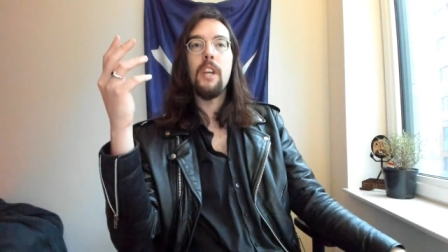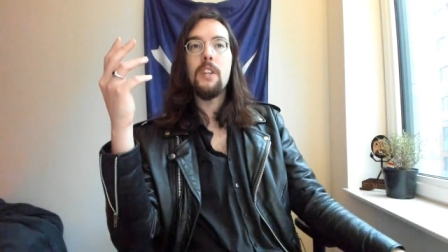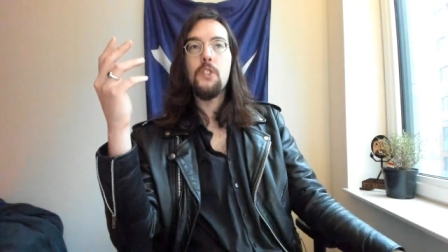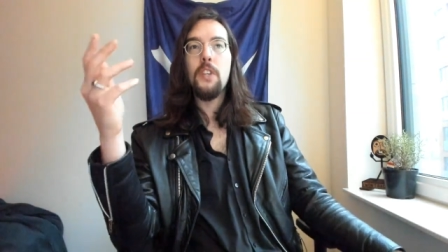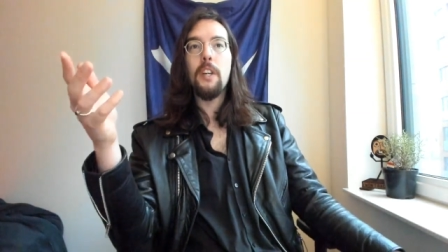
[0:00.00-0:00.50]

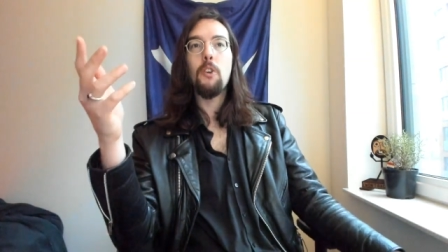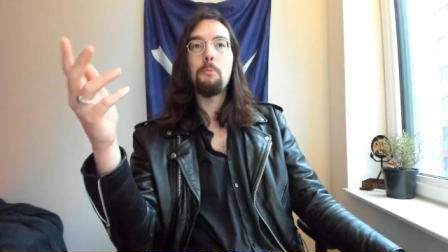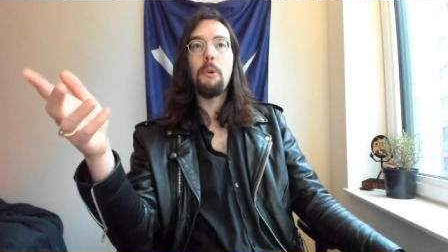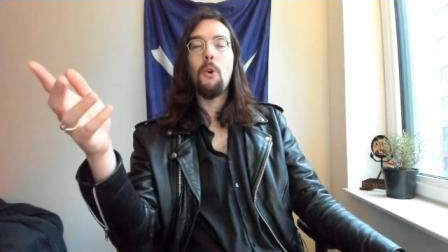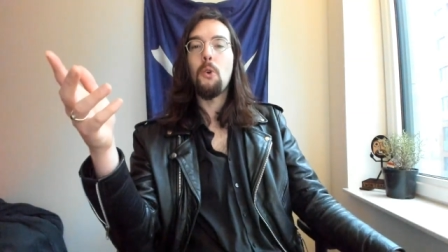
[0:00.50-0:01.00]

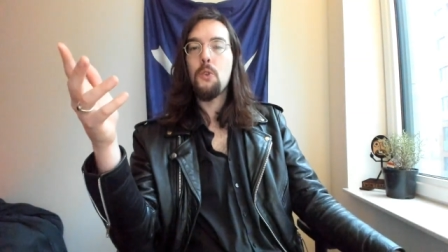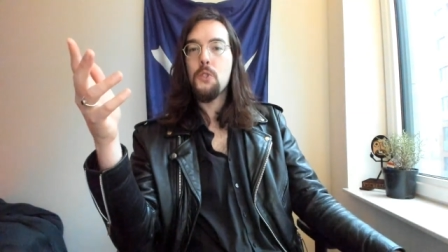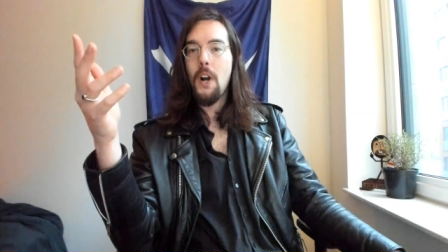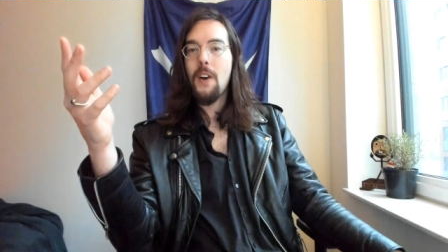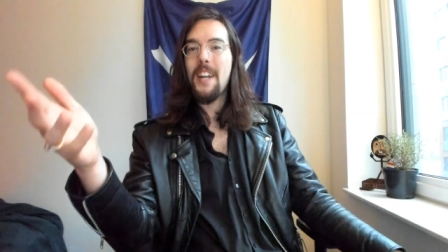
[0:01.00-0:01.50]
single
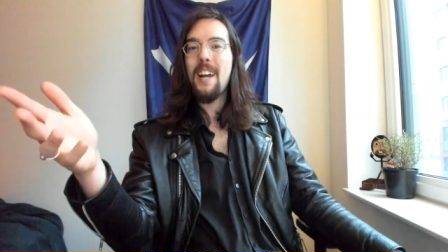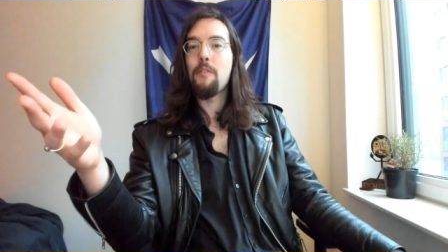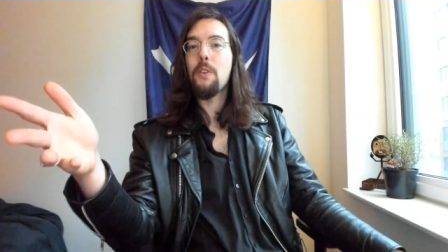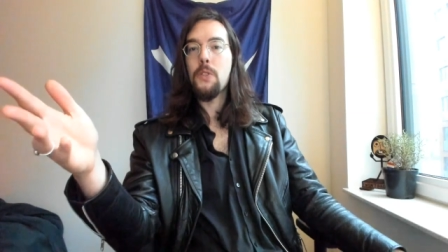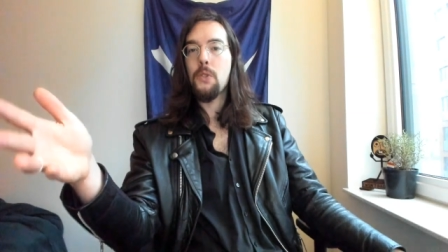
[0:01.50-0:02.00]
polls are
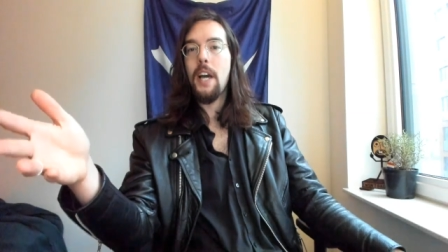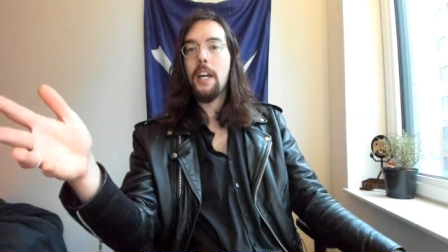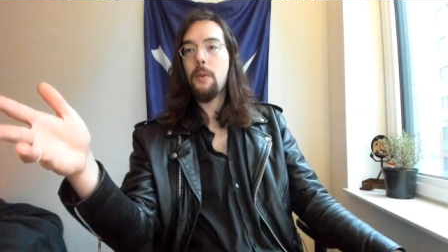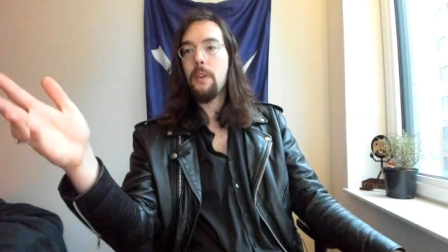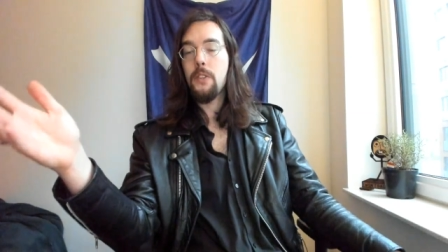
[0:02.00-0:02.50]
never as
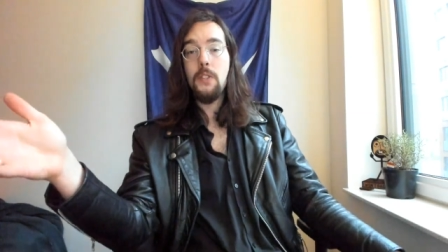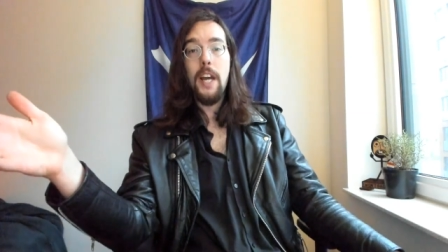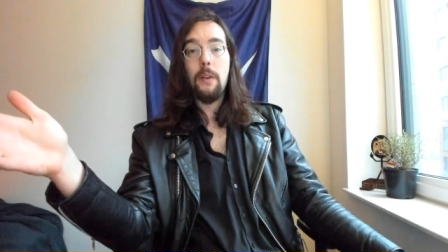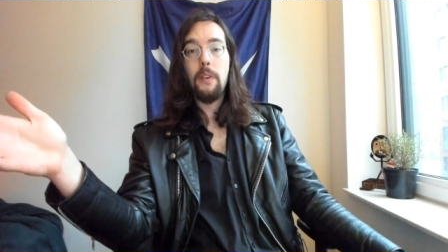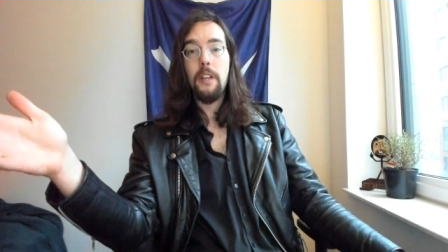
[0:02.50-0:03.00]
accurate as
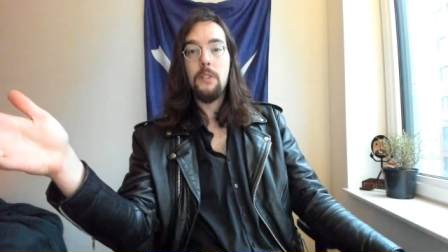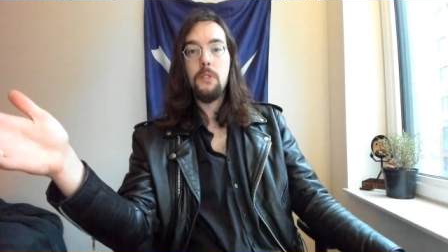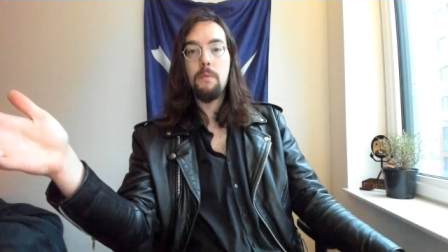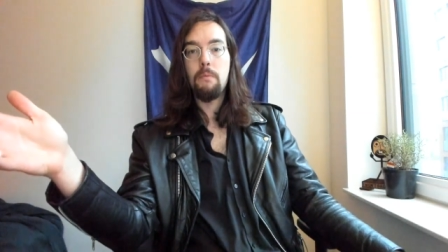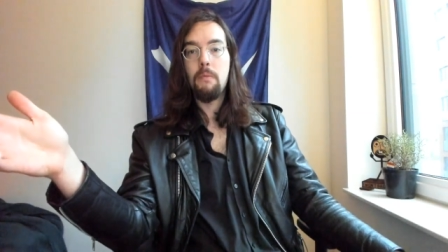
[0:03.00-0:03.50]

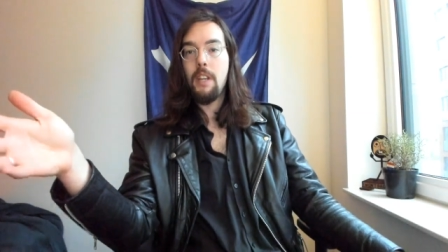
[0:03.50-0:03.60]
aggregates.